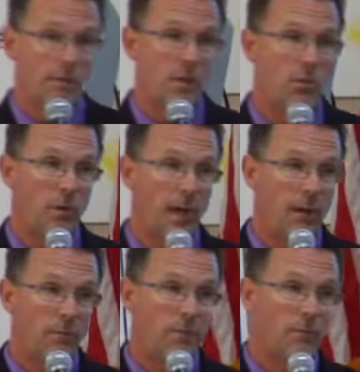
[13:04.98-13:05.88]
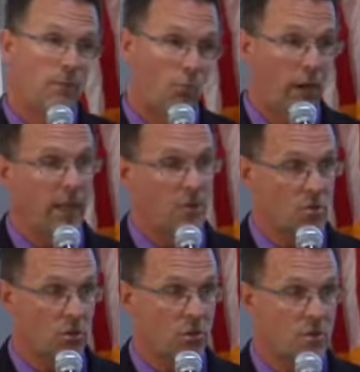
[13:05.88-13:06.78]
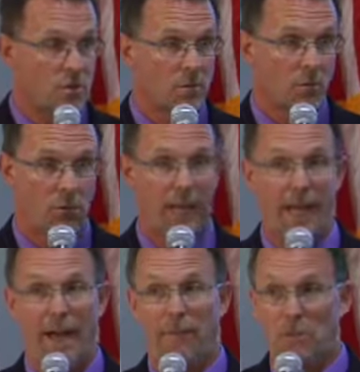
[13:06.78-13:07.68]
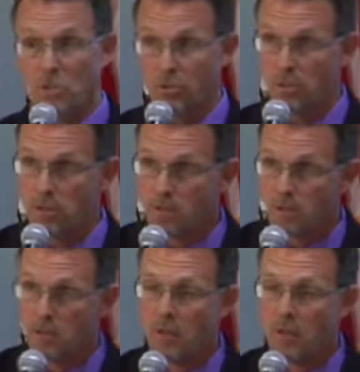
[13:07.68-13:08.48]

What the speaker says: if they don't have the right insurance, or they have insurance,